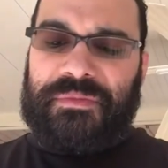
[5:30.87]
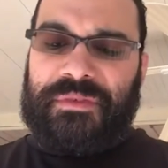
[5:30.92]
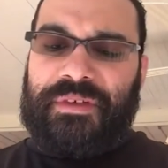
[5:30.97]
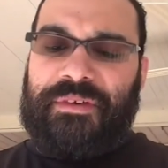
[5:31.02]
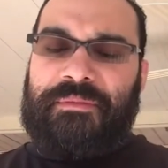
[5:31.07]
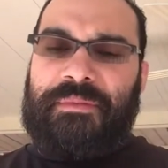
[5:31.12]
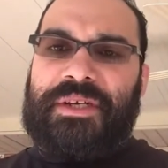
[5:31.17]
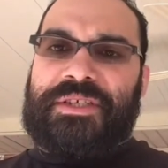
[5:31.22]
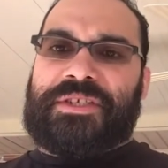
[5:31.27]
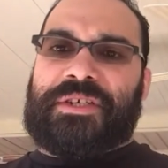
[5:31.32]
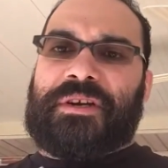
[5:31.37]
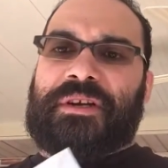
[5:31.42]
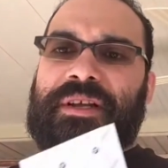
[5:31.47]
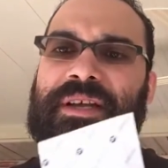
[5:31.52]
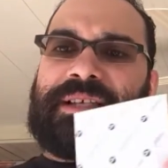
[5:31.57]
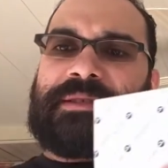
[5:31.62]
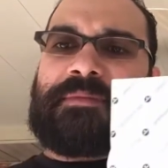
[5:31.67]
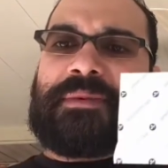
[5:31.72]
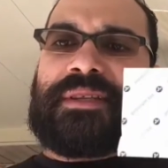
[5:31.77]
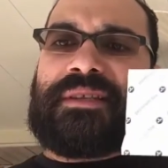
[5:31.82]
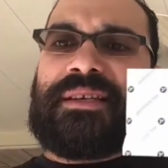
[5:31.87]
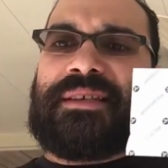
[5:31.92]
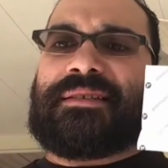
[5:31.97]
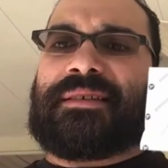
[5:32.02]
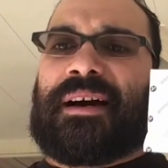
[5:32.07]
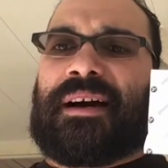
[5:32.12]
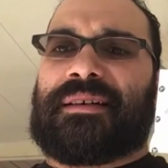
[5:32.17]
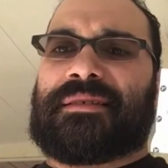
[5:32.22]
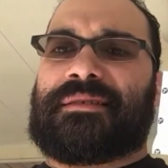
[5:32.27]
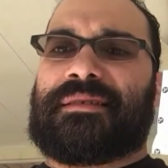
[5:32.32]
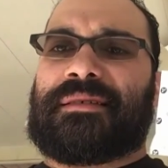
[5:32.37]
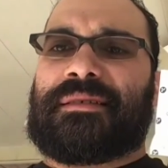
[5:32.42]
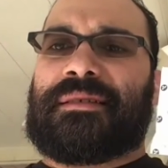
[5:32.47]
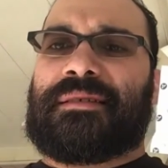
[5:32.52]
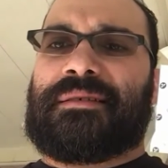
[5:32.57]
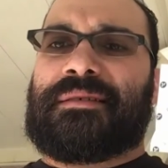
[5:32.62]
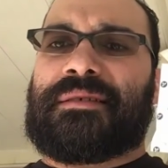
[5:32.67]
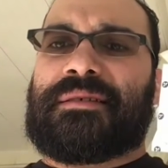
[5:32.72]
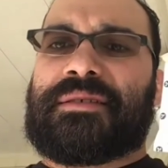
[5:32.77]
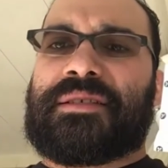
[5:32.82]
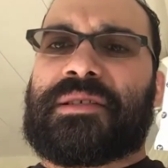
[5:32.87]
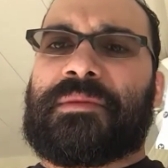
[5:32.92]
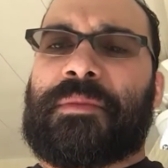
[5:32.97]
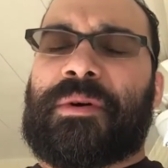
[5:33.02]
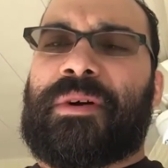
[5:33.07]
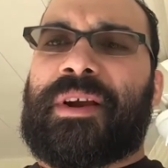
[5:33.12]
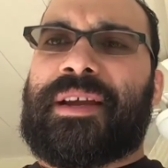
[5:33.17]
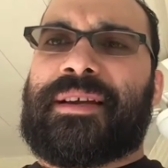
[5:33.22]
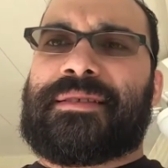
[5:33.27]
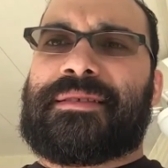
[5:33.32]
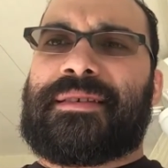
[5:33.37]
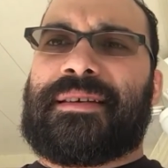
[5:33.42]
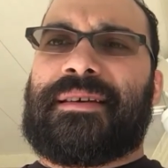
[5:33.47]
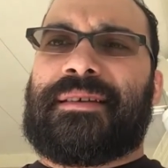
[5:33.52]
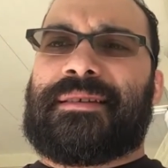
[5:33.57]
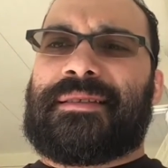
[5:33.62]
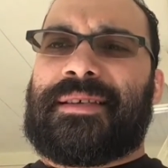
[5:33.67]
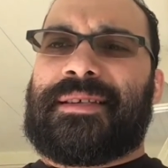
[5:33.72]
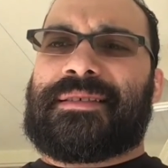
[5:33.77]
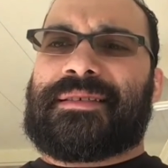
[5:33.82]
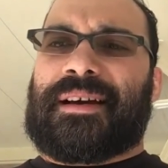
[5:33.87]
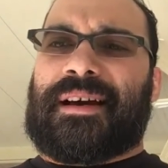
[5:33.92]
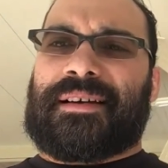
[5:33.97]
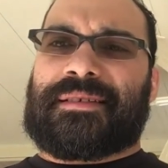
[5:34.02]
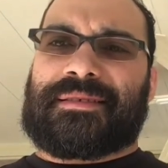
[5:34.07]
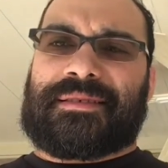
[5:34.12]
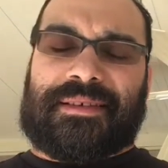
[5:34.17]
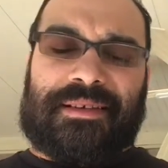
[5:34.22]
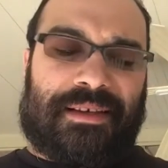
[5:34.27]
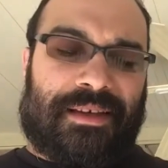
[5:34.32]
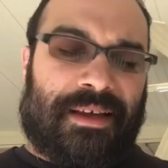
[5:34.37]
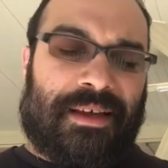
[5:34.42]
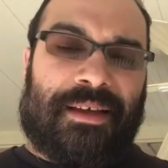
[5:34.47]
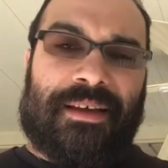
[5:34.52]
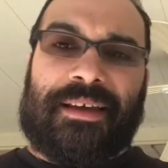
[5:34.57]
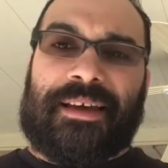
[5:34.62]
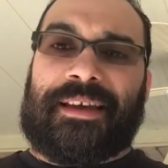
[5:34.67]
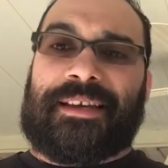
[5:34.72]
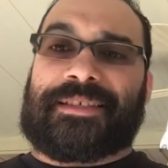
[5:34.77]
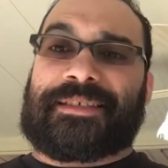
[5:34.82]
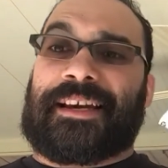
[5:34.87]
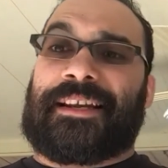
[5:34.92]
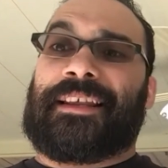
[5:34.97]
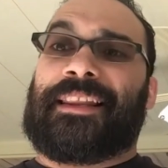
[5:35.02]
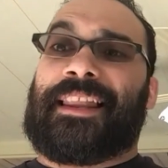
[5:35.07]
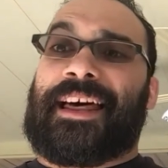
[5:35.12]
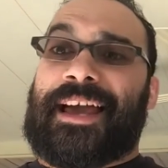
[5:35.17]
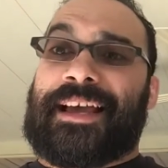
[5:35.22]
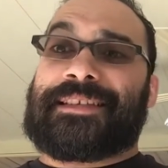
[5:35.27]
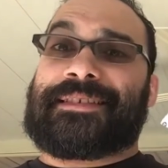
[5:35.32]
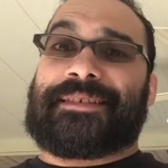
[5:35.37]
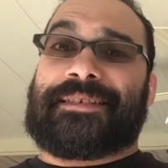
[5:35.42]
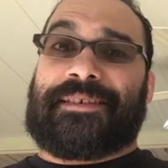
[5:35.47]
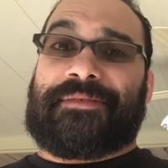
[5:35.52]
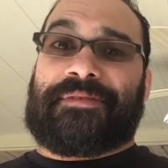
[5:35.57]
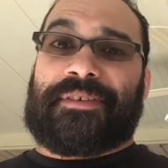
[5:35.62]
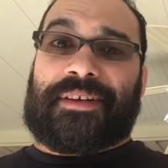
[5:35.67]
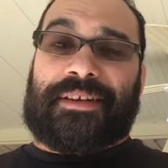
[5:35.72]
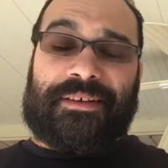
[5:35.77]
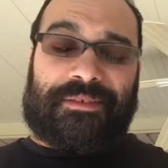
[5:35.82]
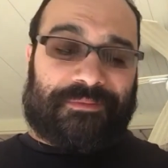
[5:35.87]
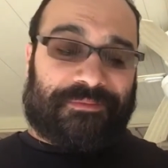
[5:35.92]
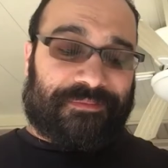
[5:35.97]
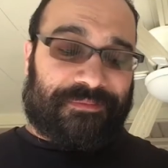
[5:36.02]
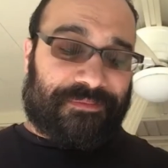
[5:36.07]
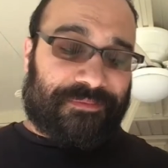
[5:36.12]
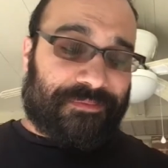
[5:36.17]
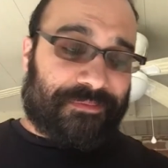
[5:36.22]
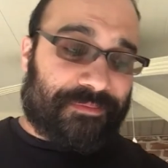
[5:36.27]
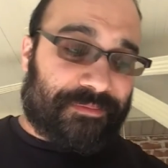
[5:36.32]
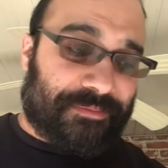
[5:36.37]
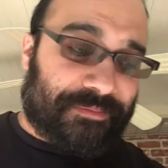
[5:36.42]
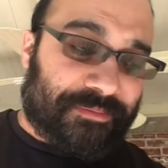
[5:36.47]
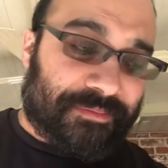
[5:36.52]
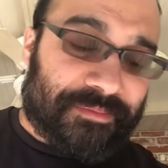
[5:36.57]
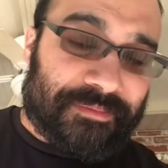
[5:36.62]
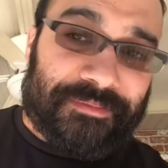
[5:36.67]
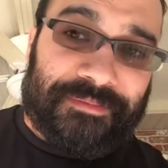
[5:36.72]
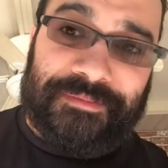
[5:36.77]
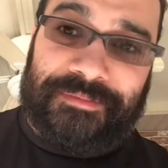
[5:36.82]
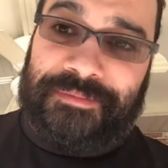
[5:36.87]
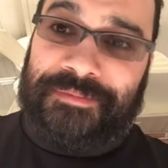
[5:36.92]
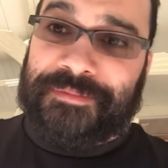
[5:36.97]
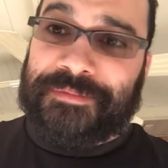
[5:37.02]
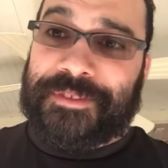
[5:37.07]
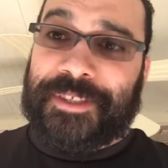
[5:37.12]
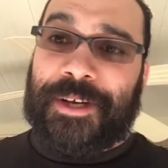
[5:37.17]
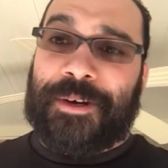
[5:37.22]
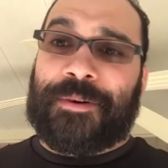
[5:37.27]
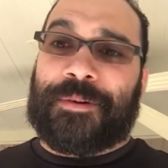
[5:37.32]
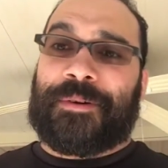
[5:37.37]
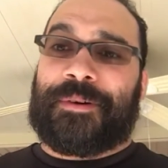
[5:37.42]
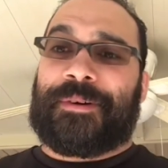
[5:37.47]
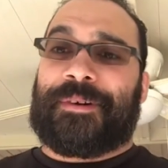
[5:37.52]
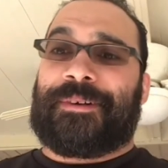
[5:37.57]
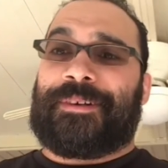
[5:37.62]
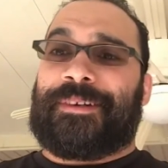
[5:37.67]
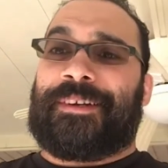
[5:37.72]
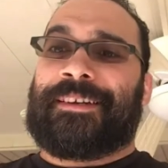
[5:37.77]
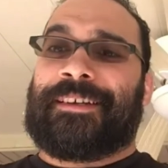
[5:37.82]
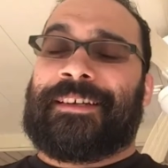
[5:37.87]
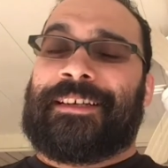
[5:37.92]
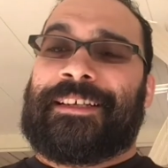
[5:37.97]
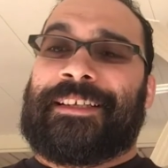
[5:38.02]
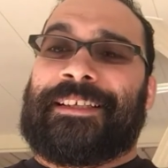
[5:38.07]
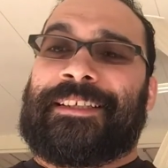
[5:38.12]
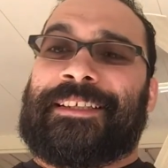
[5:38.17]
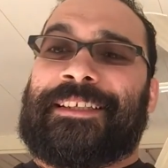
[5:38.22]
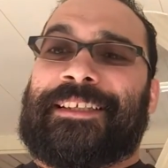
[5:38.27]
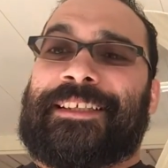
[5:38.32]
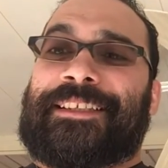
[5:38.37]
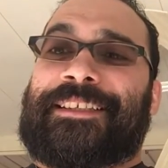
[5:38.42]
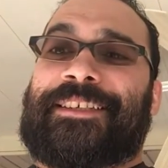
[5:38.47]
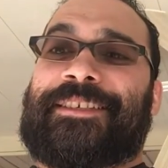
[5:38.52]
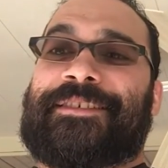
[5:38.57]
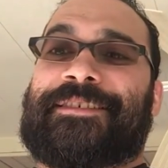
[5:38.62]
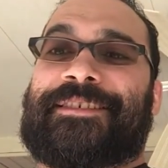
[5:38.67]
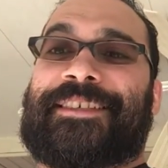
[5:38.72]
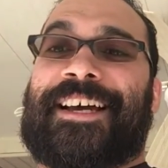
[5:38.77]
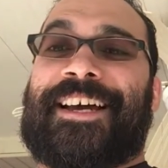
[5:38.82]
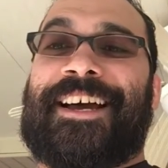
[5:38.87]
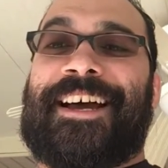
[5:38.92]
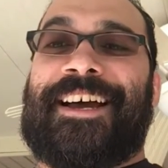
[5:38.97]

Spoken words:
of my journey has been detoxing. This is a moringa tea, a detox tea, and it's got a laxative in it. So there's